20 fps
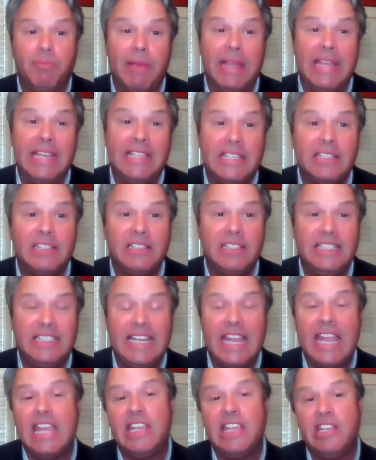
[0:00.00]
basically
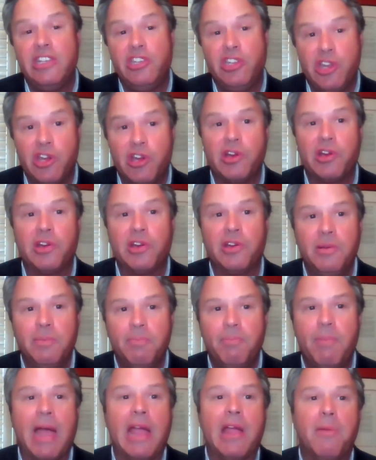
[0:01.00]
taking your
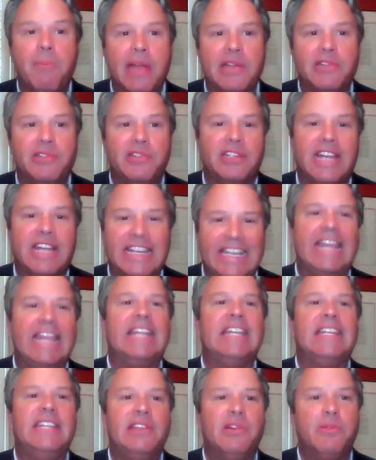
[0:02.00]
biometric
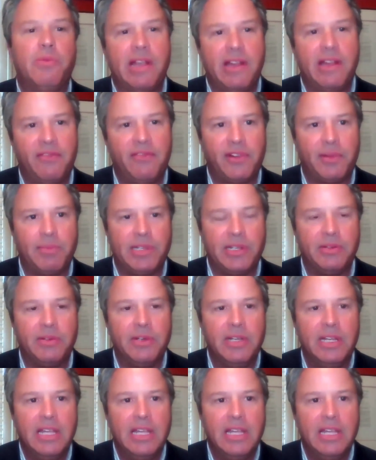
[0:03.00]
identity away from you.